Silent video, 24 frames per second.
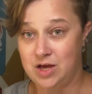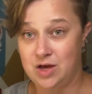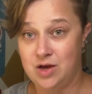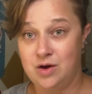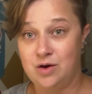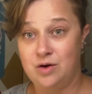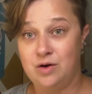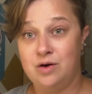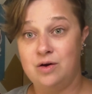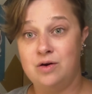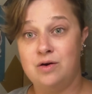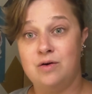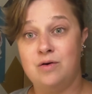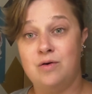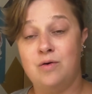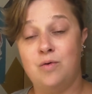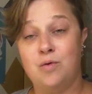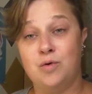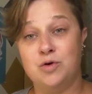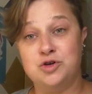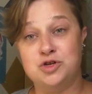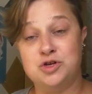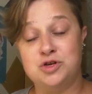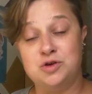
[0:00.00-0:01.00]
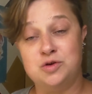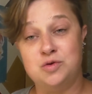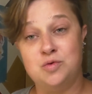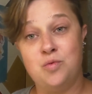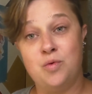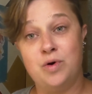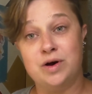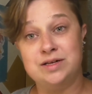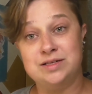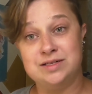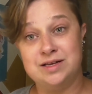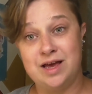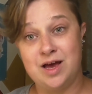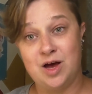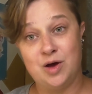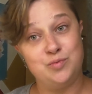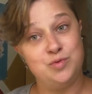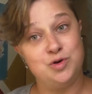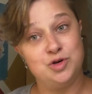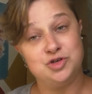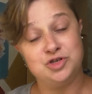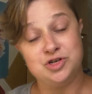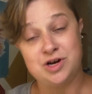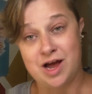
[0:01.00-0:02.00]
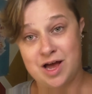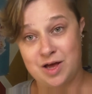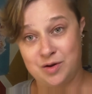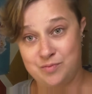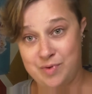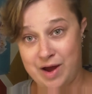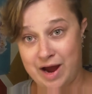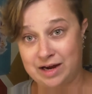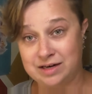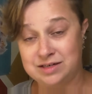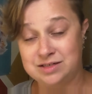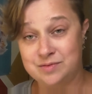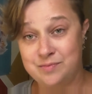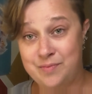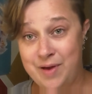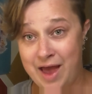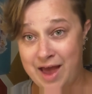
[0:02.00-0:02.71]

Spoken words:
Or do you want to help your child back to bed